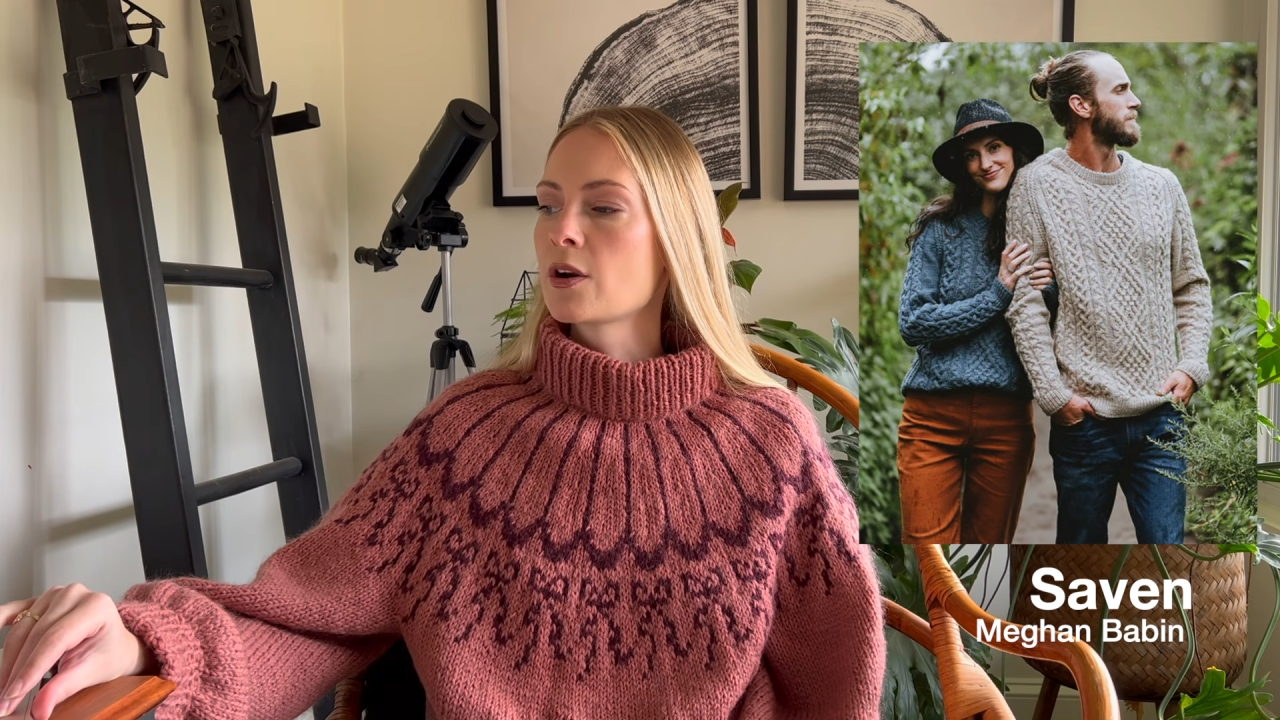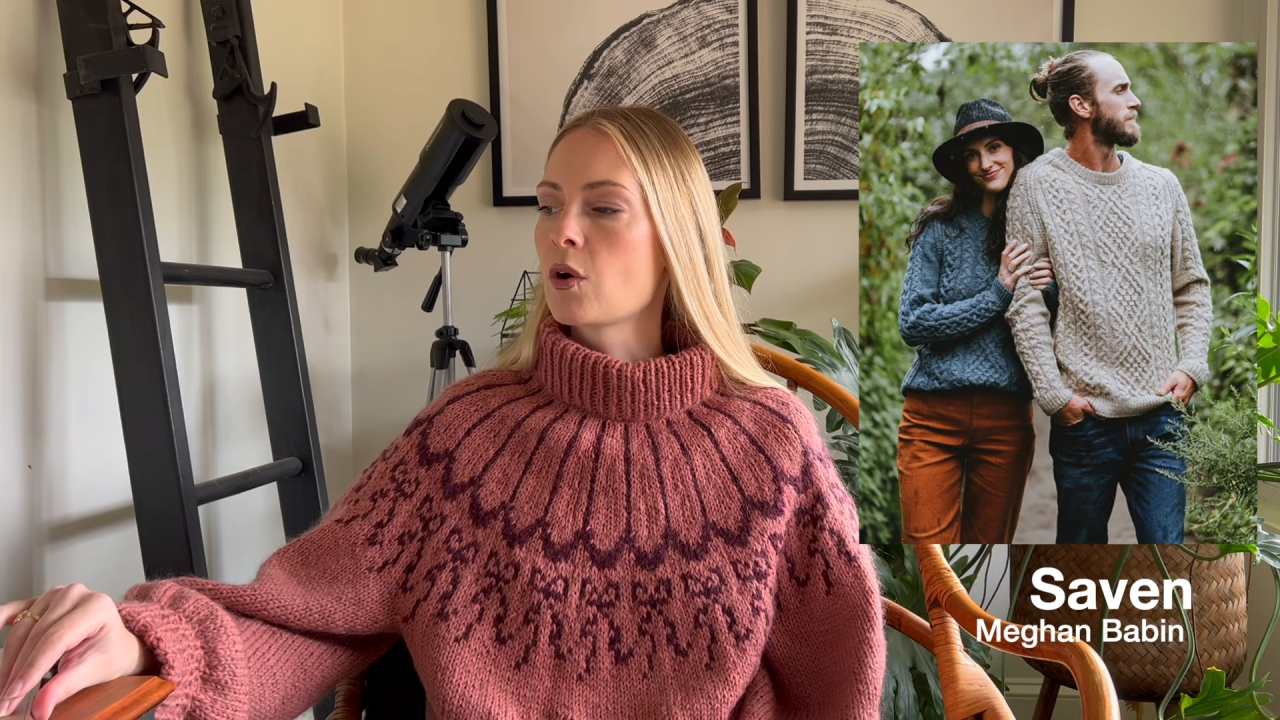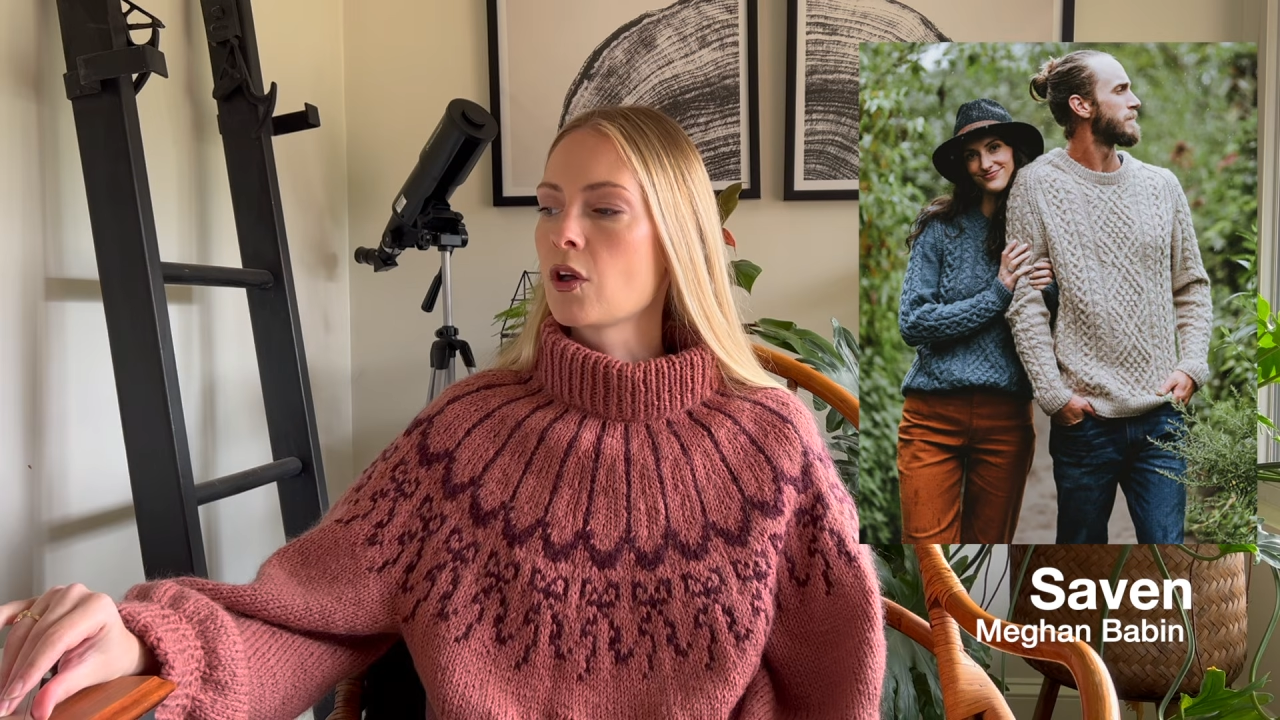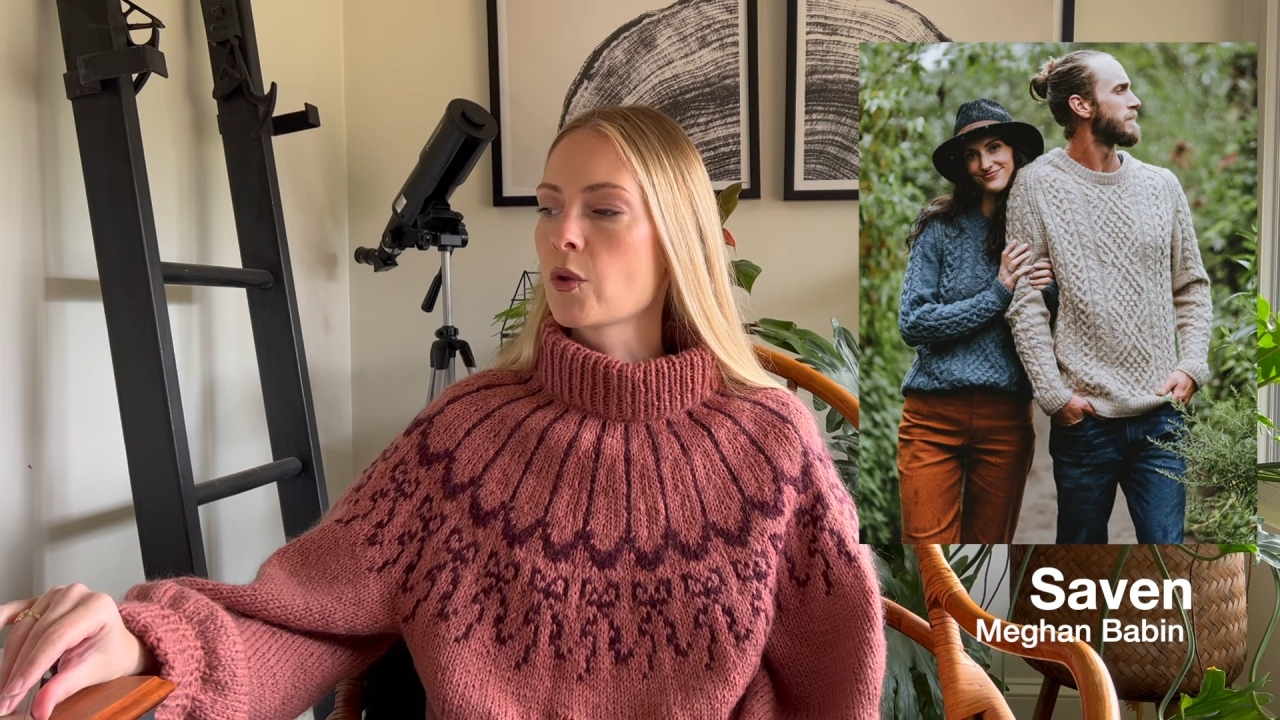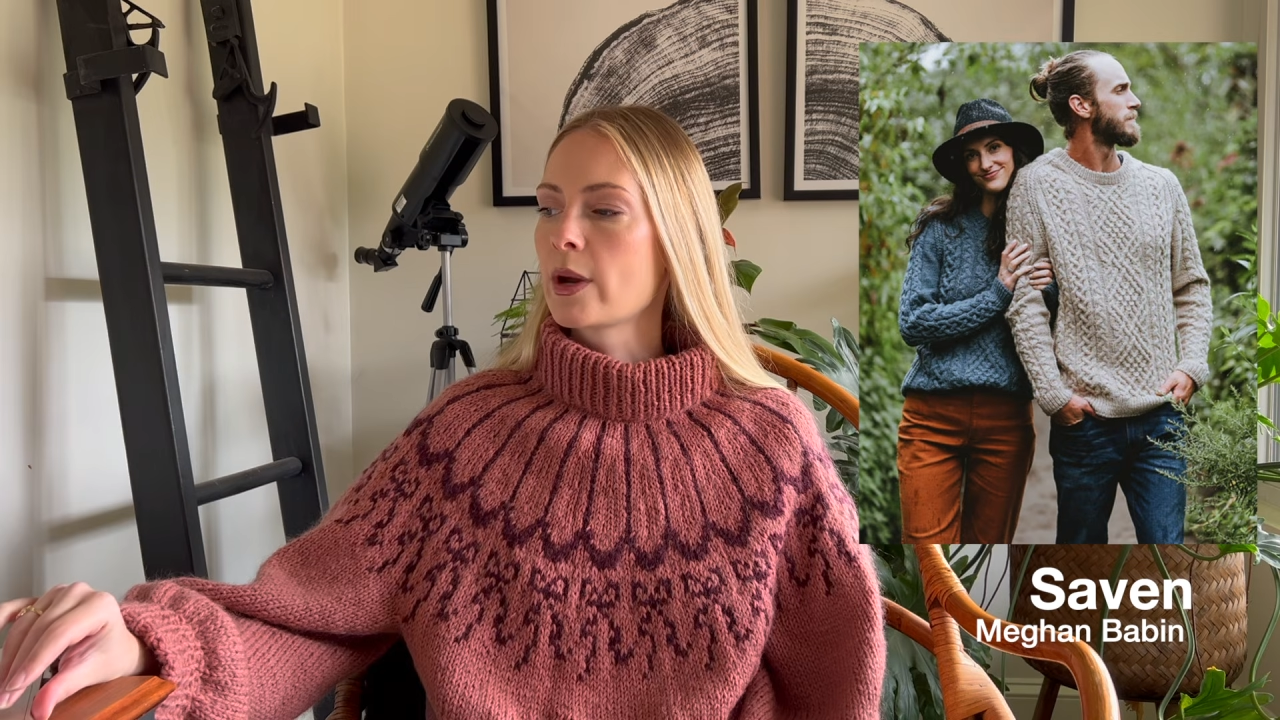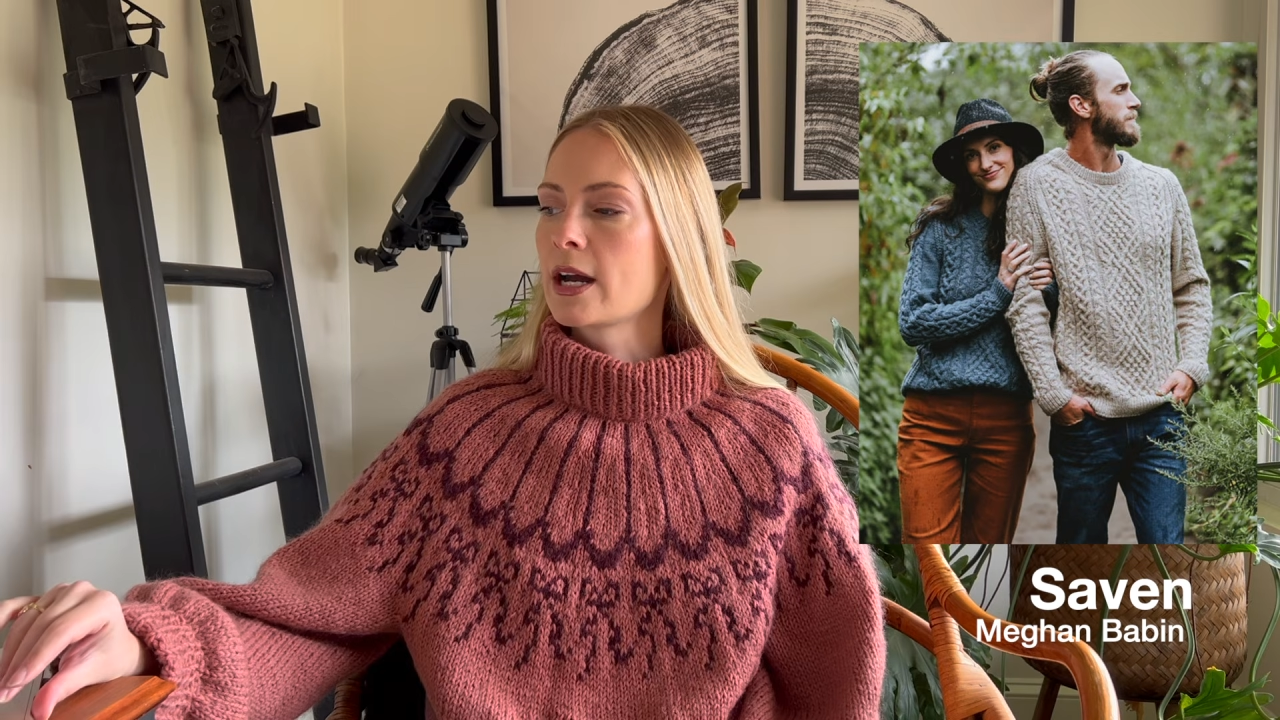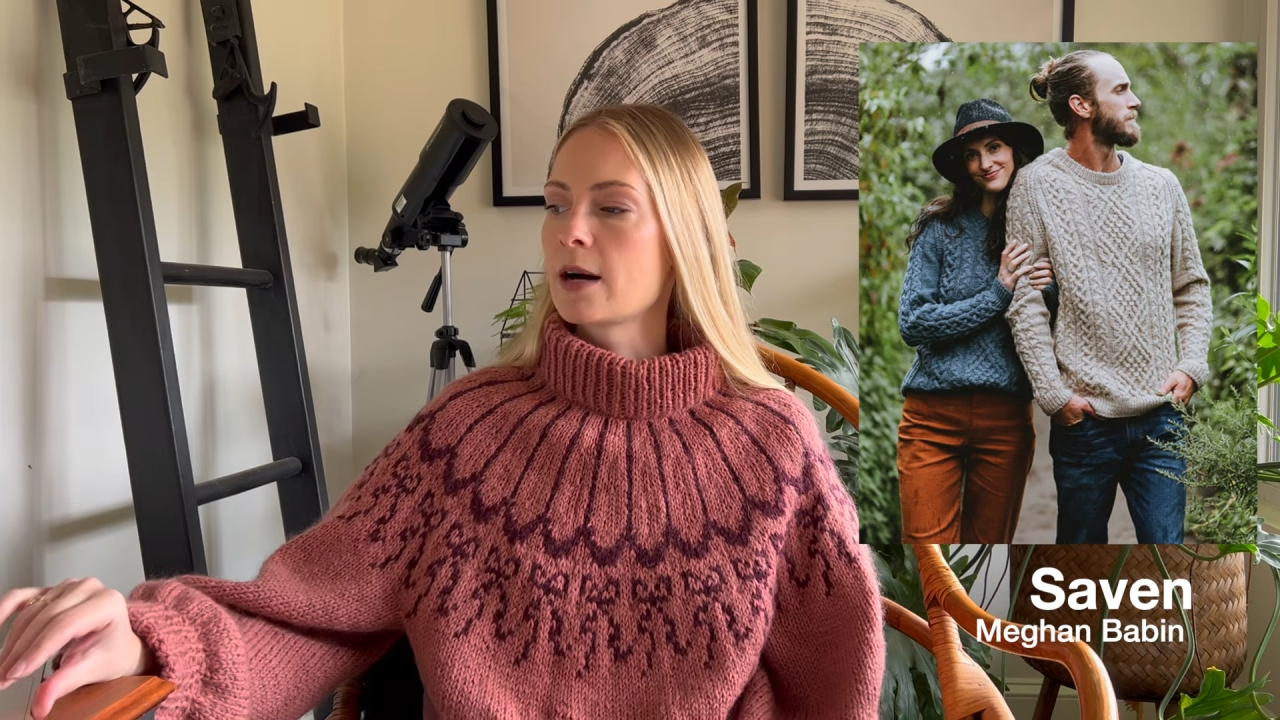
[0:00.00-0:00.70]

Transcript: all the way